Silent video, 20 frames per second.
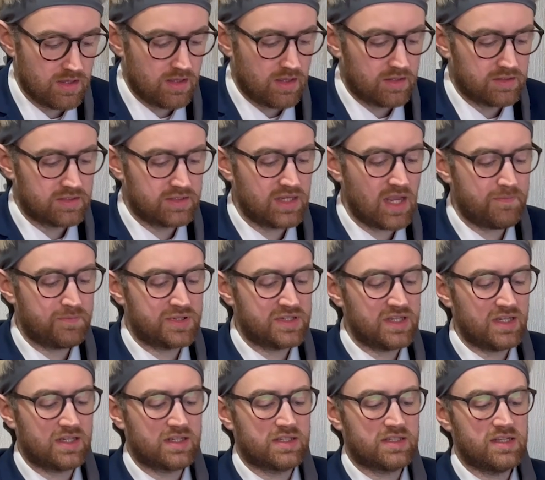Step
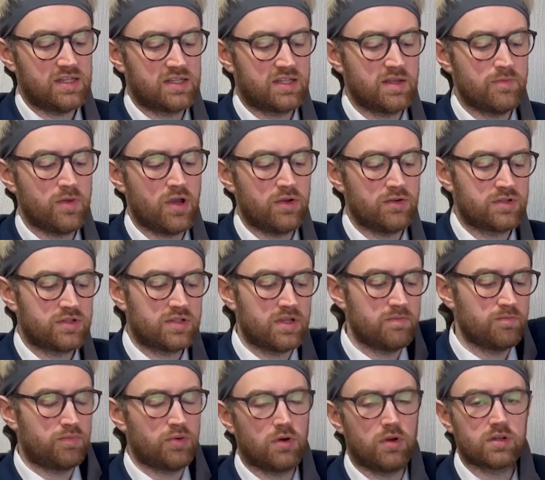6 is the most
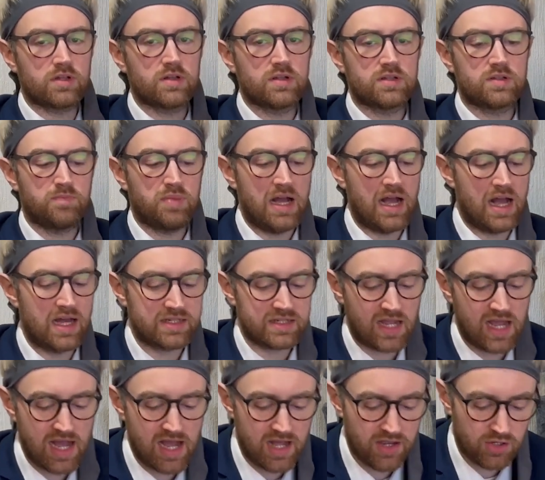important part,
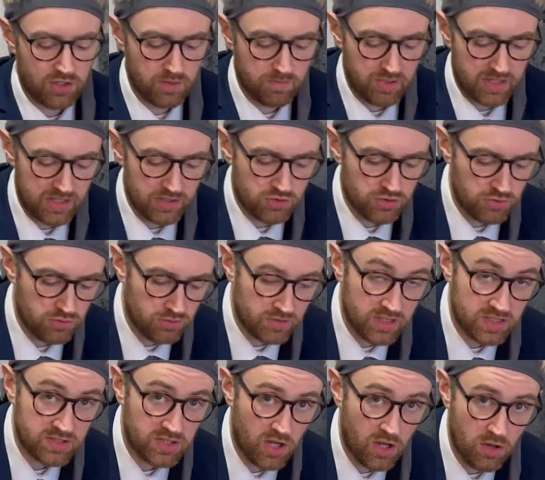arguably, to
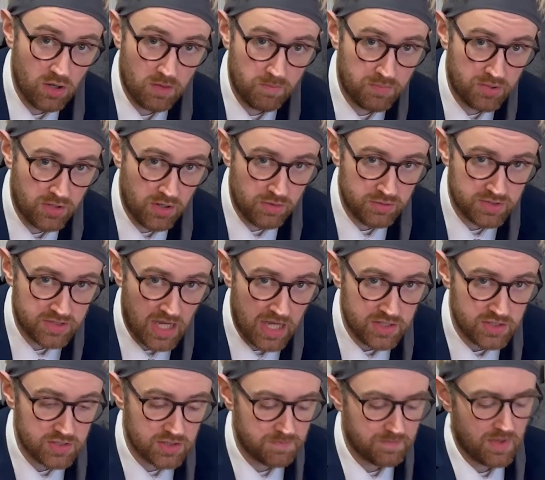this whole
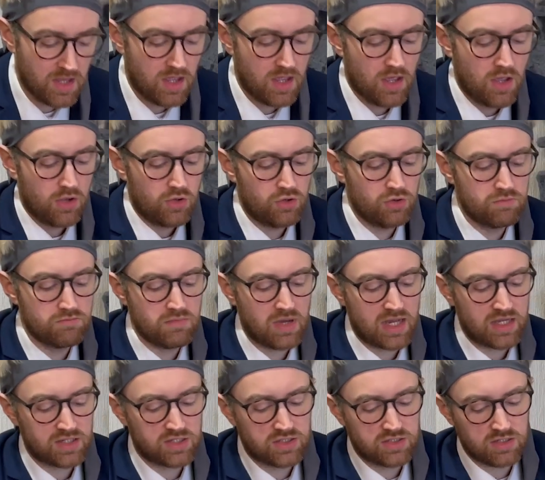process. You
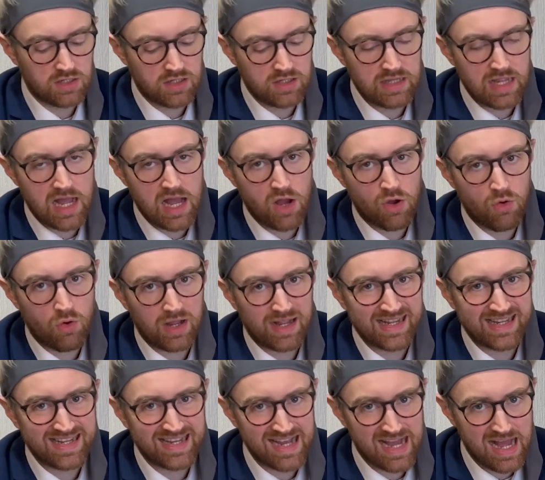must now
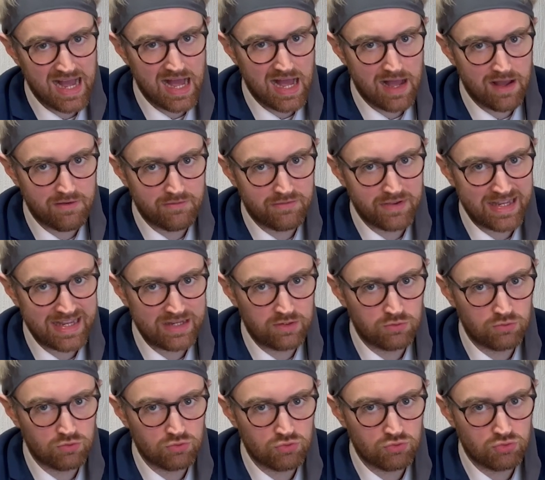carve
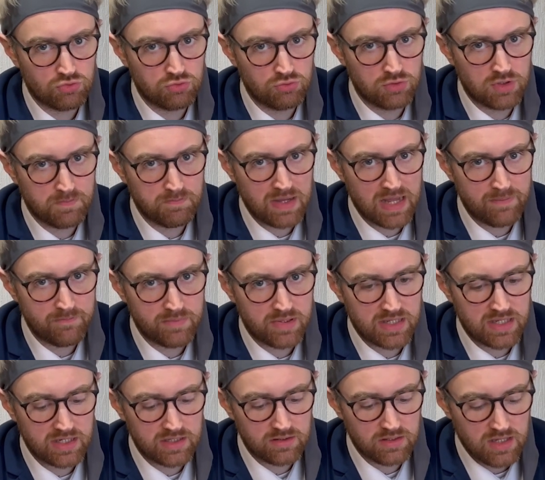into the
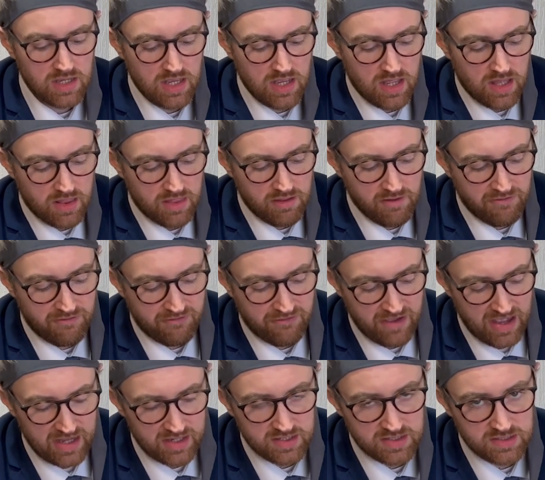pumpkin the
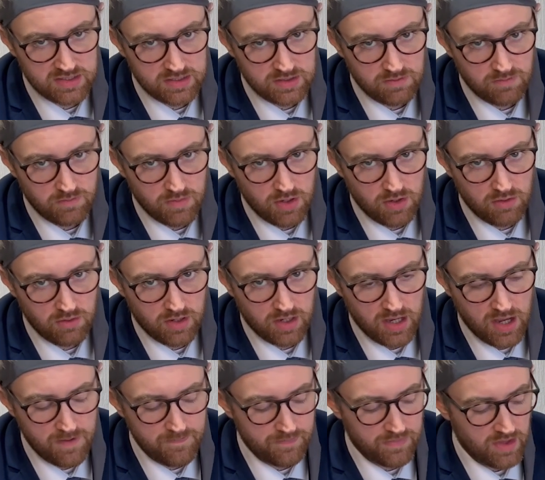face,
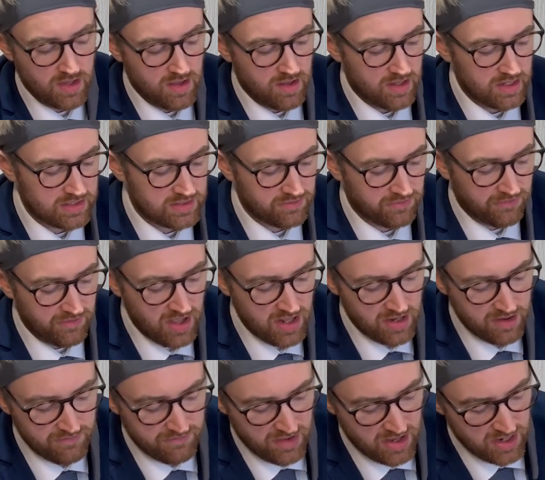okay? It's
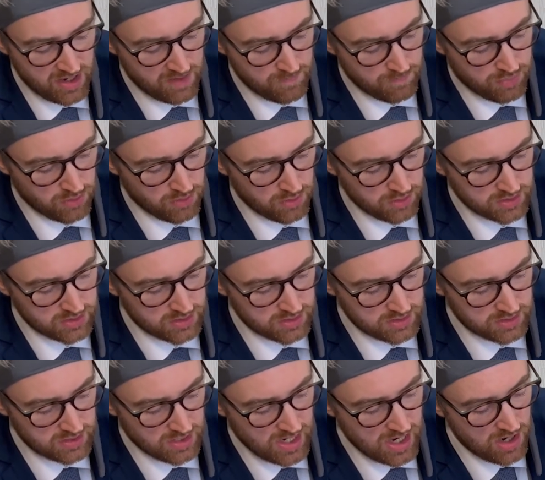very, very
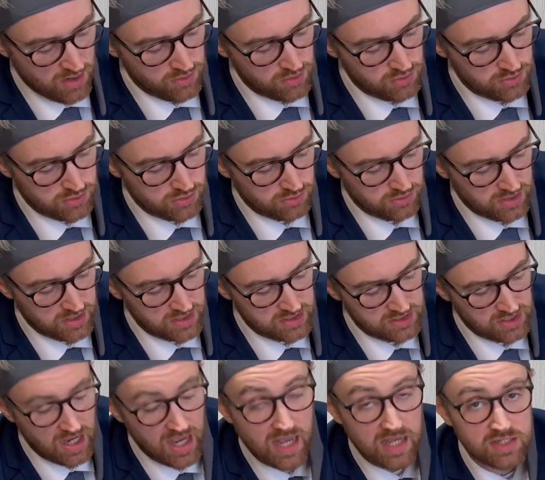important how you do this,
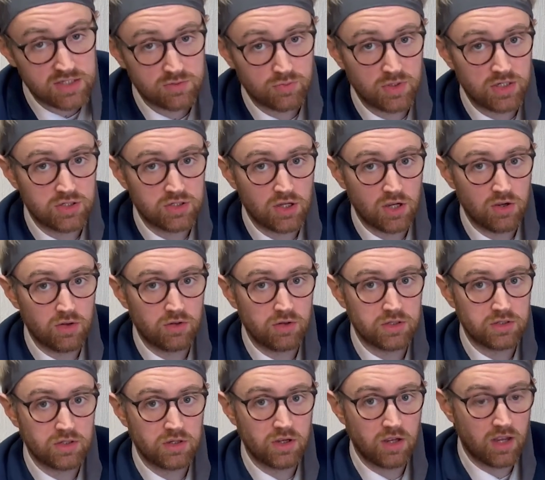as we
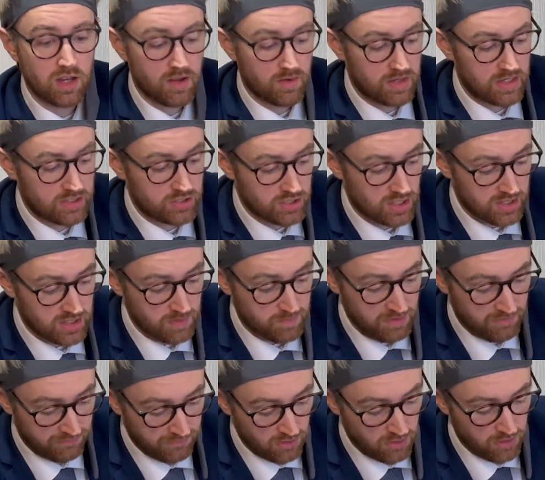told each other
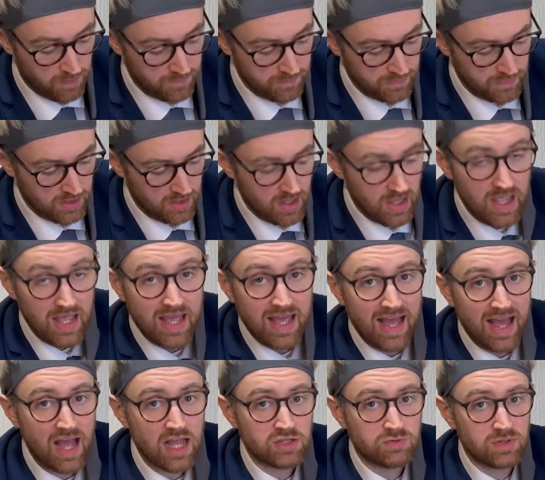before.
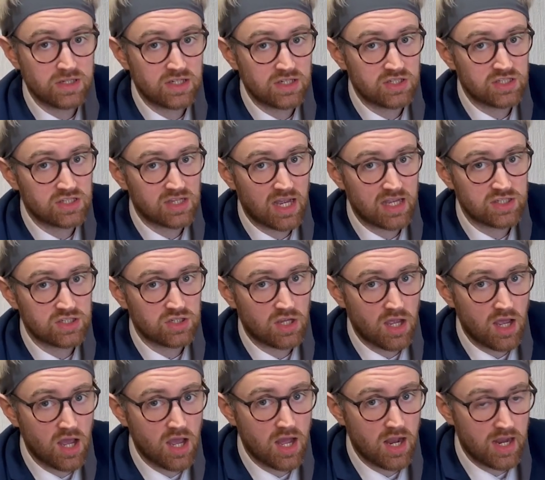As we discussed
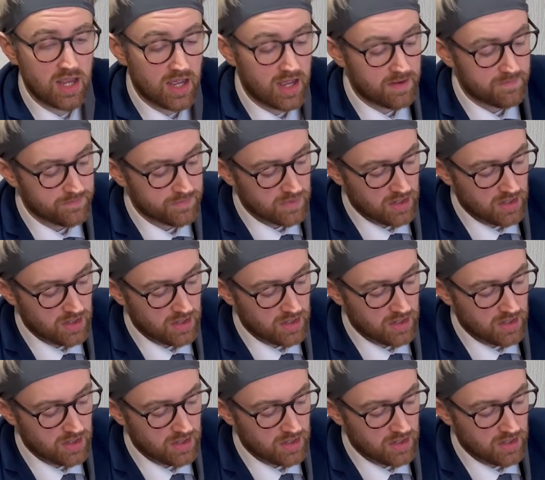earlier,